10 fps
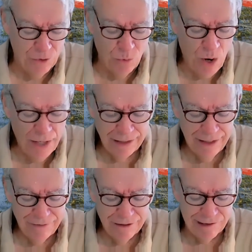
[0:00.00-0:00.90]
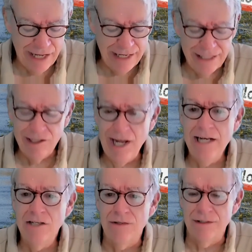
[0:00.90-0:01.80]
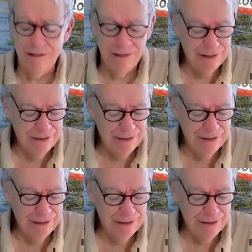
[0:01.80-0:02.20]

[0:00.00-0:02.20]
The water level is getting dangerous."